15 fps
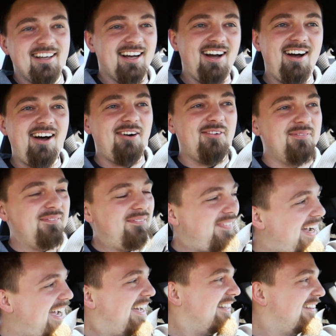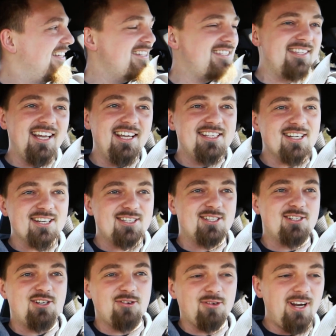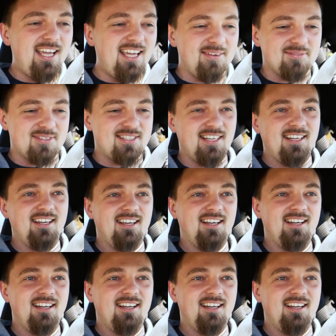Oh man, this thing just screams.